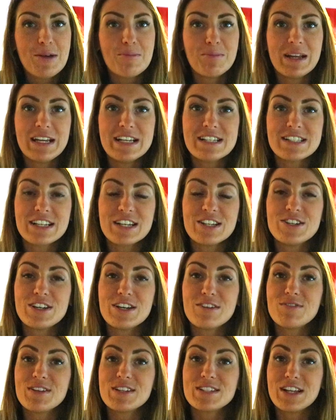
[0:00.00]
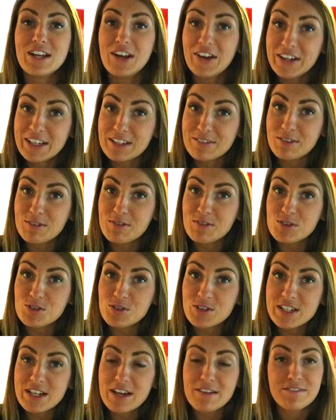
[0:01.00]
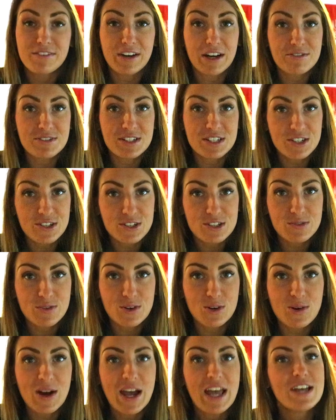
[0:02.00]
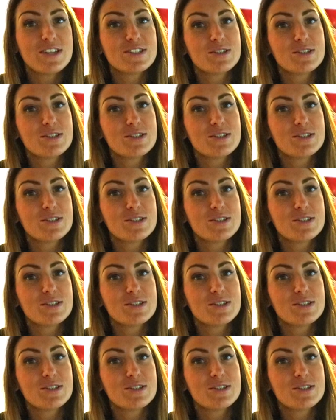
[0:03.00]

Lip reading: Please can you give this a like if you've enjoyed it and found it useful,